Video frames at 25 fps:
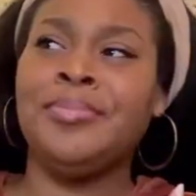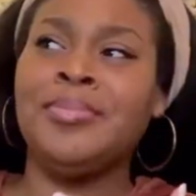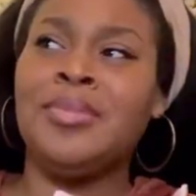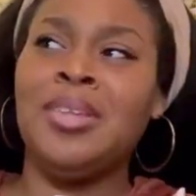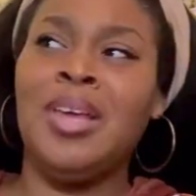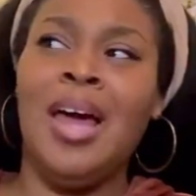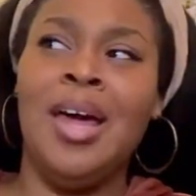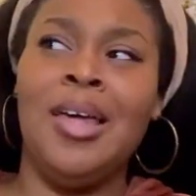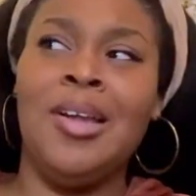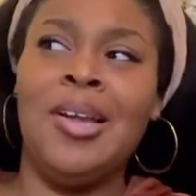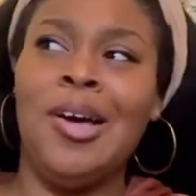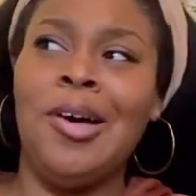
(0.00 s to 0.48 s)

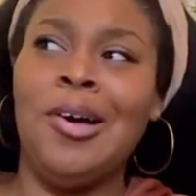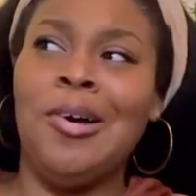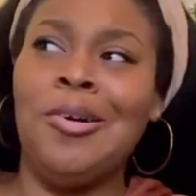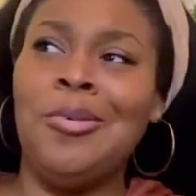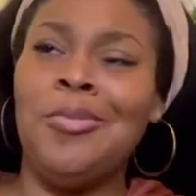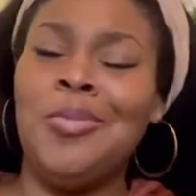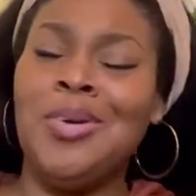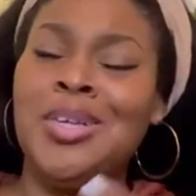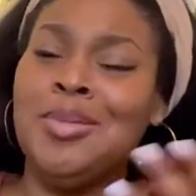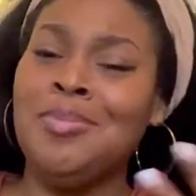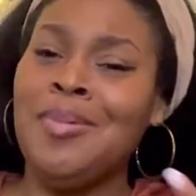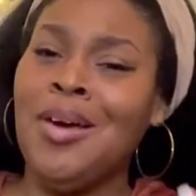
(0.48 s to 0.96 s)
Y'all know,
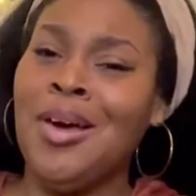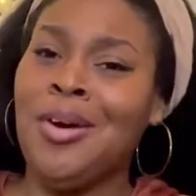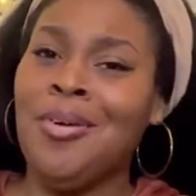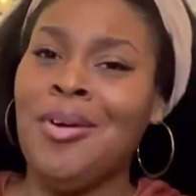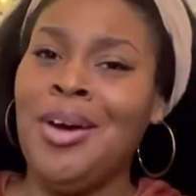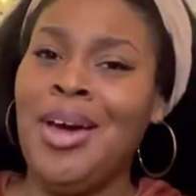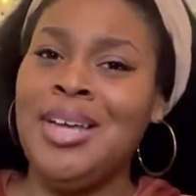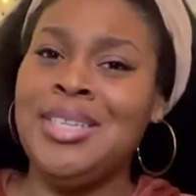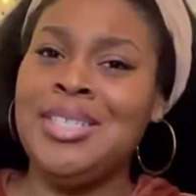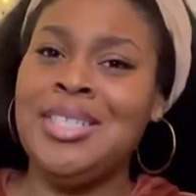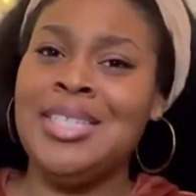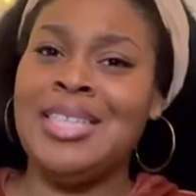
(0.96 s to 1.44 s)
once my
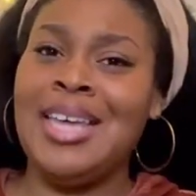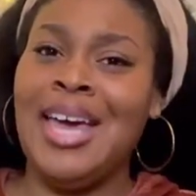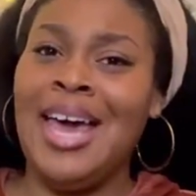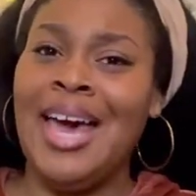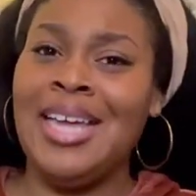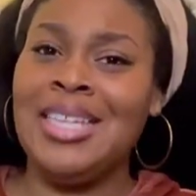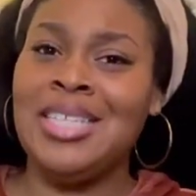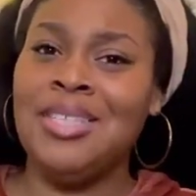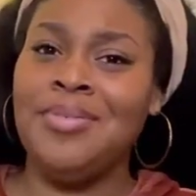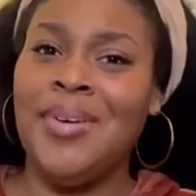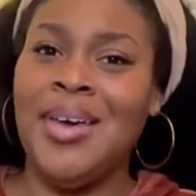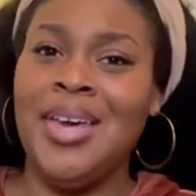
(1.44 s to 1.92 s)
is
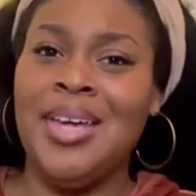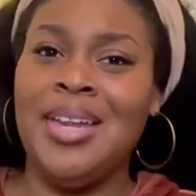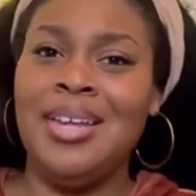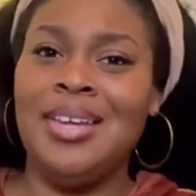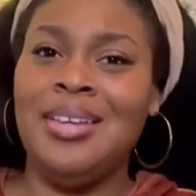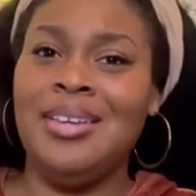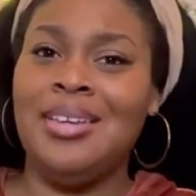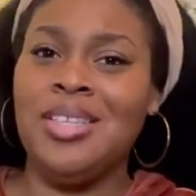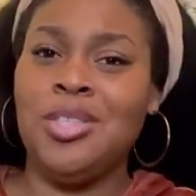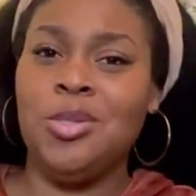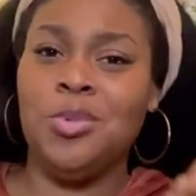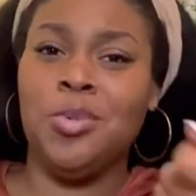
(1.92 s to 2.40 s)

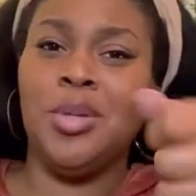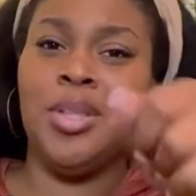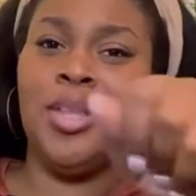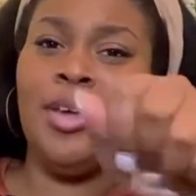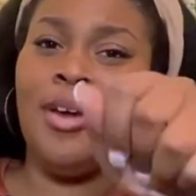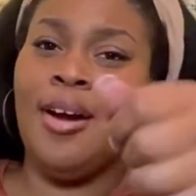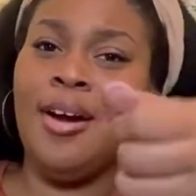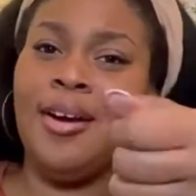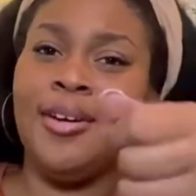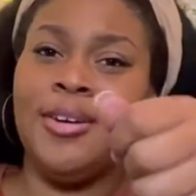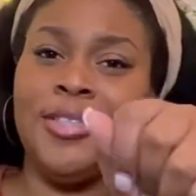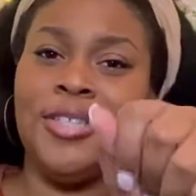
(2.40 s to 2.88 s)
activated, it's really
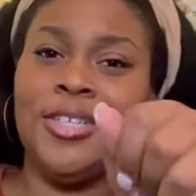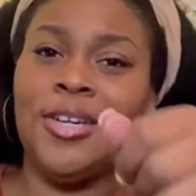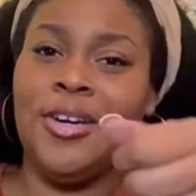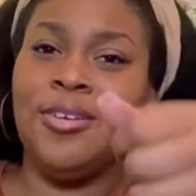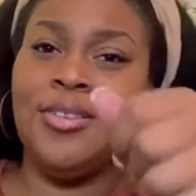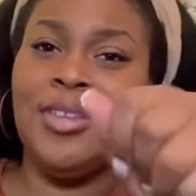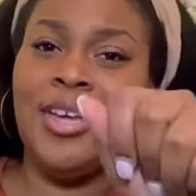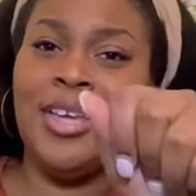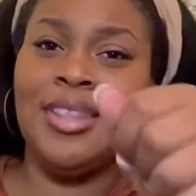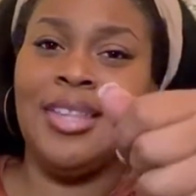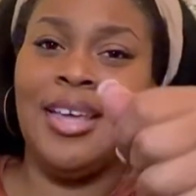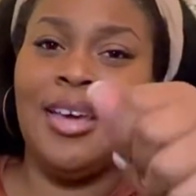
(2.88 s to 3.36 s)
hard to
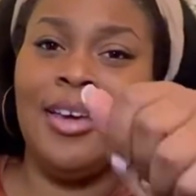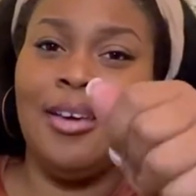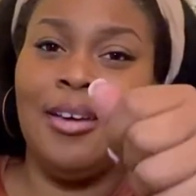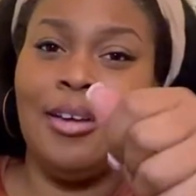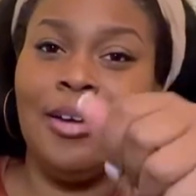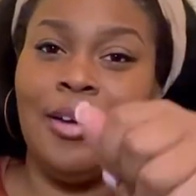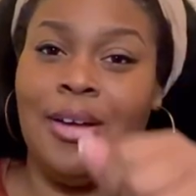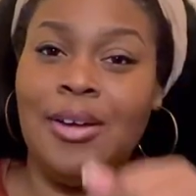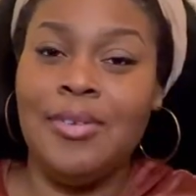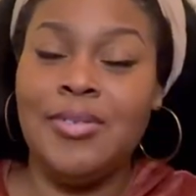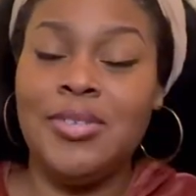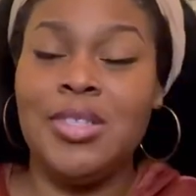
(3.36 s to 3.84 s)
turn that thing
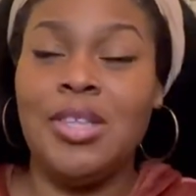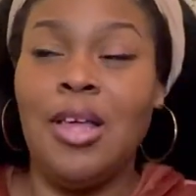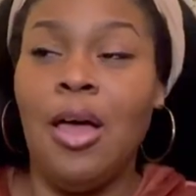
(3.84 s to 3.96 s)
off.